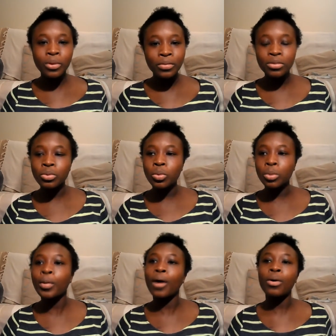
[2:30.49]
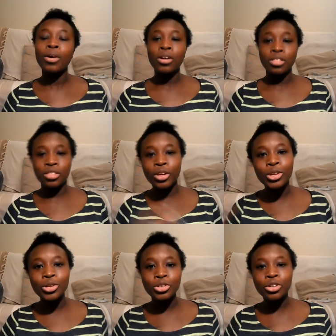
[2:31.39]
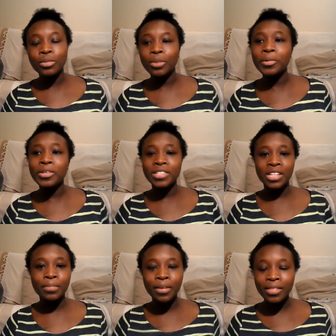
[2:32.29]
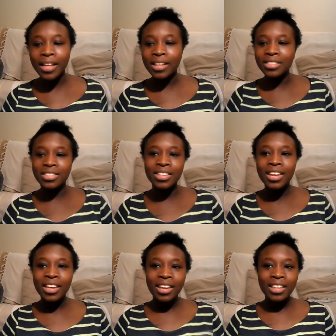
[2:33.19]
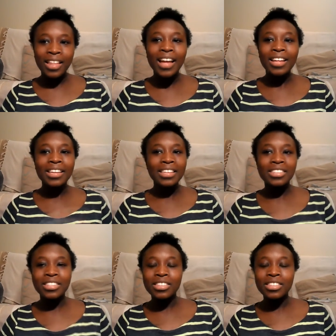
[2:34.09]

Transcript: We often talk about the YouTube community, but that's that